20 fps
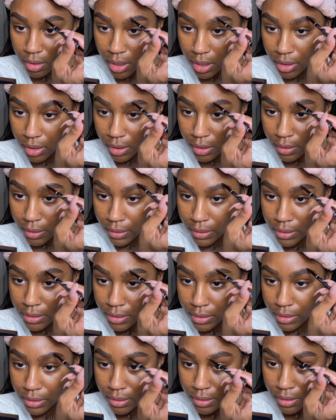look at us.
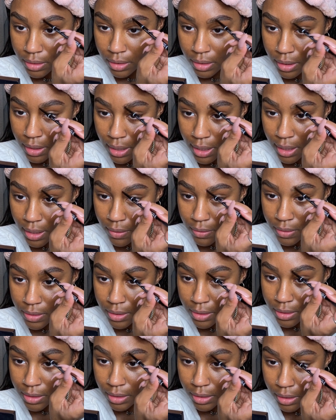Now
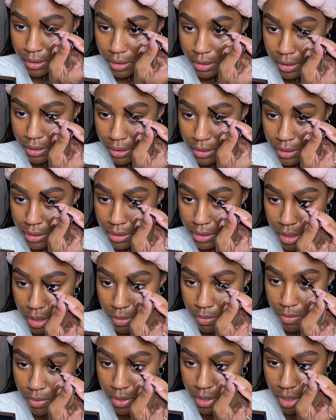just look at us. I
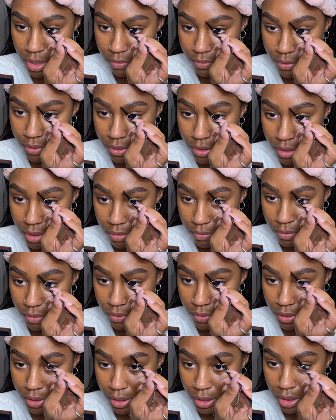will never take for
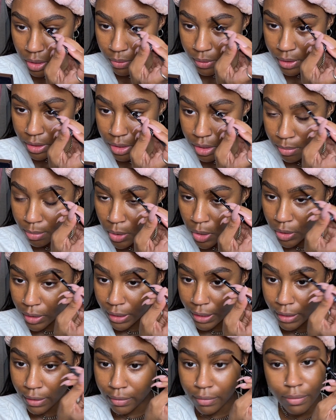granted going to the mall
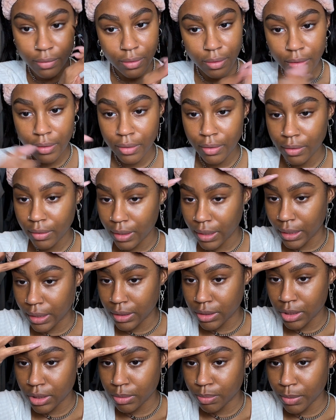again. Like
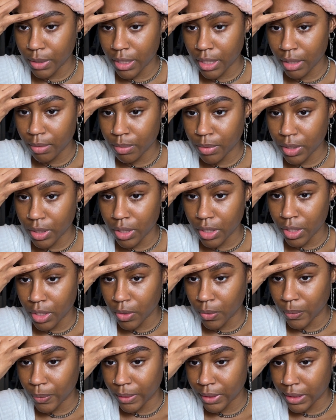just being able to
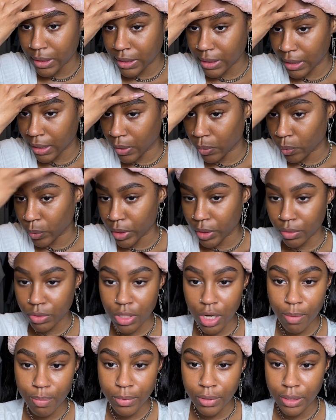go and just like window
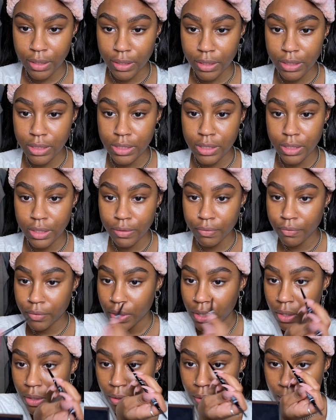shop and look at stuff,
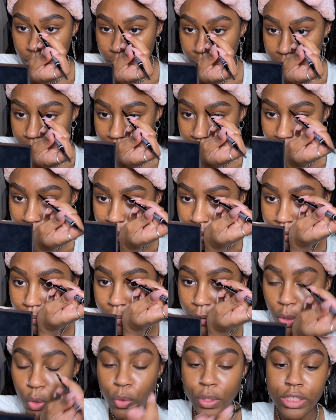or like
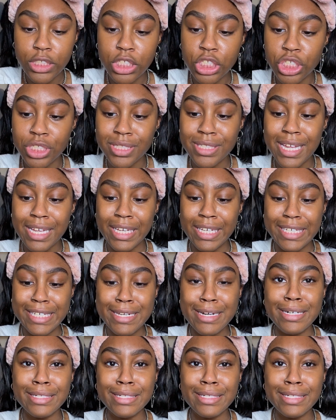going to just eat